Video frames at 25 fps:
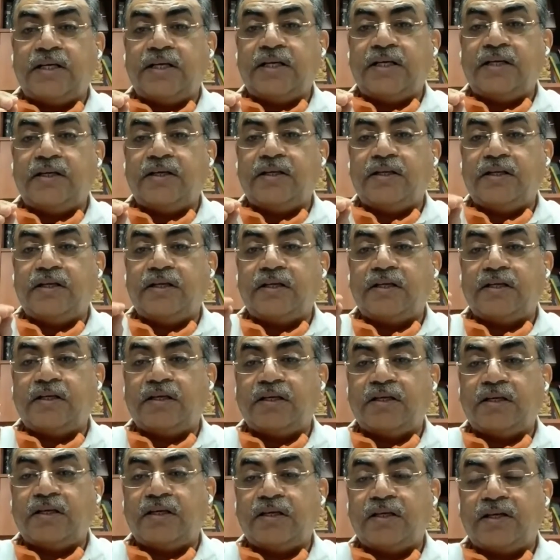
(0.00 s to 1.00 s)
he
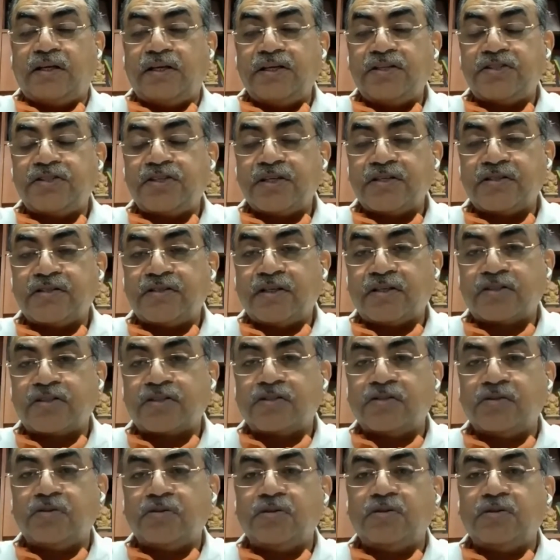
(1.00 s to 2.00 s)
reaches the
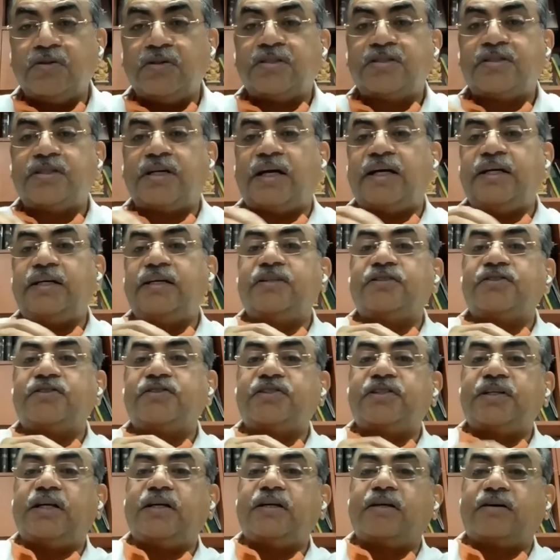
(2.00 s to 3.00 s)
school. The child
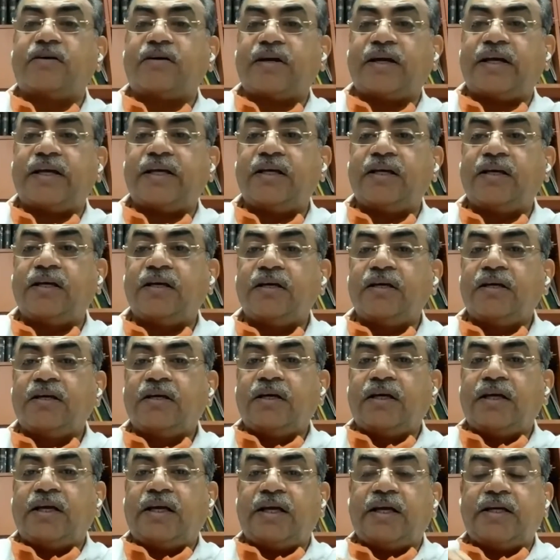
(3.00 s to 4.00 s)
is still crying,
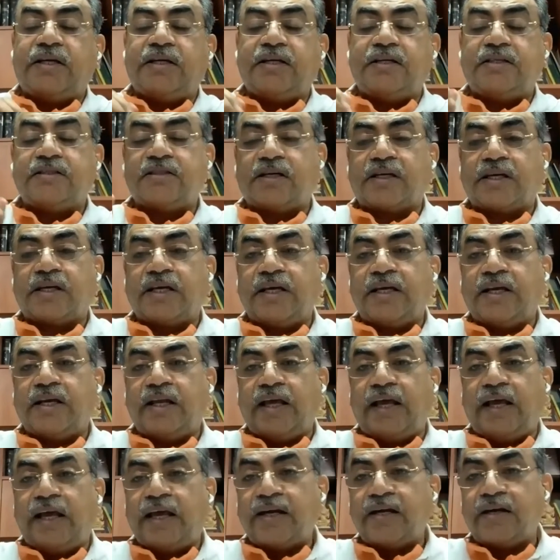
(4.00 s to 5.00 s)
and he's
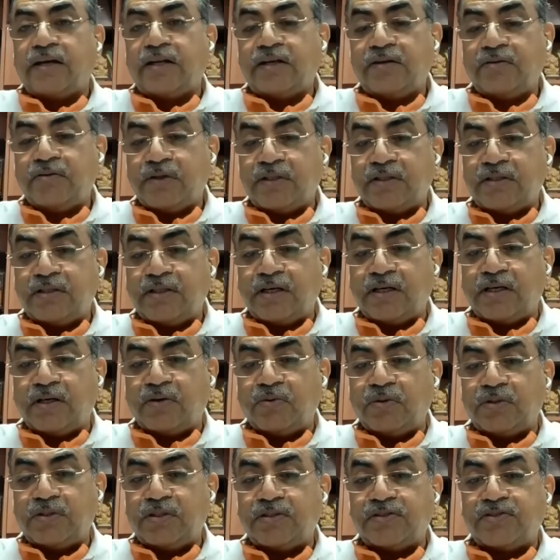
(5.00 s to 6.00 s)
again angry with
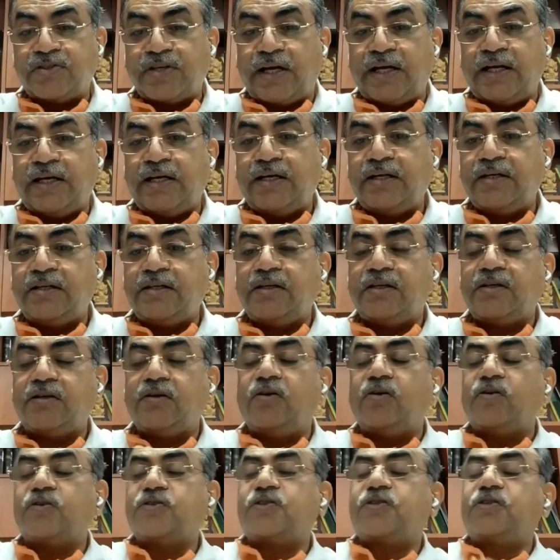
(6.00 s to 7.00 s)
the child. He
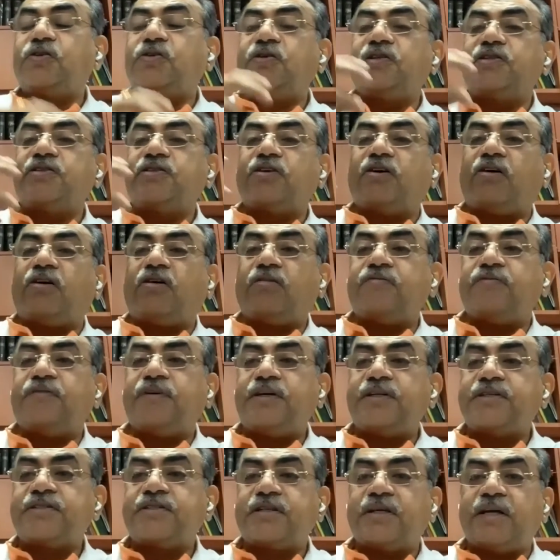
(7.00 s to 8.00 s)
goes to his
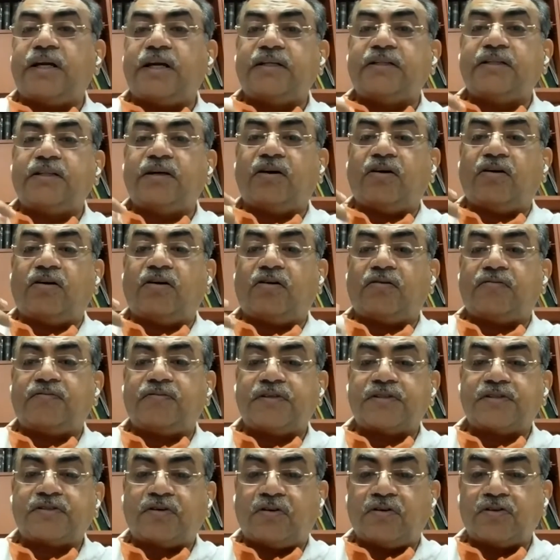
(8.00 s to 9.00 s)
office, and the
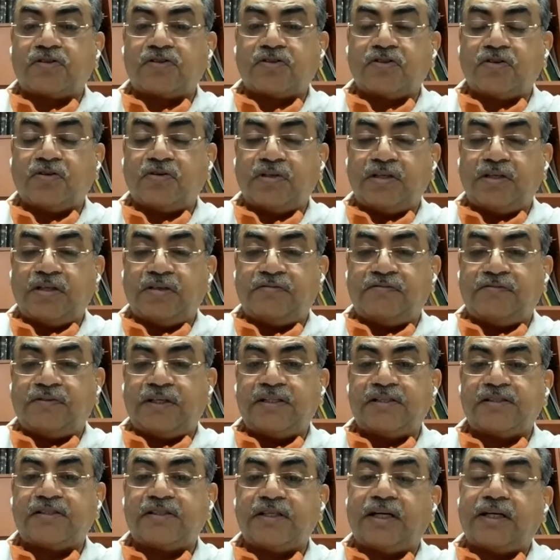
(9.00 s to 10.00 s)
office also, he
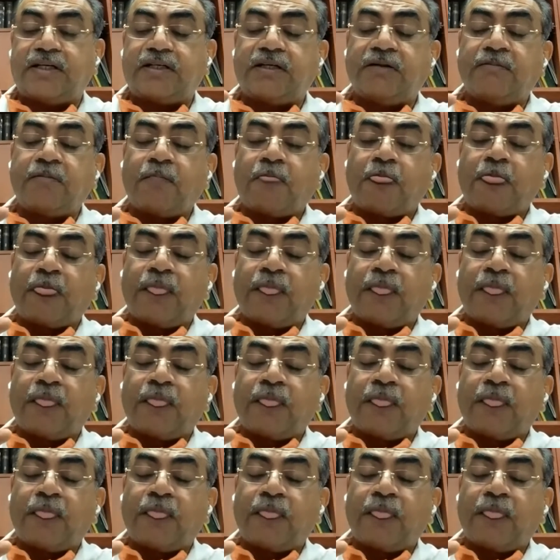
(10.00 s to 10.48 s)
feels that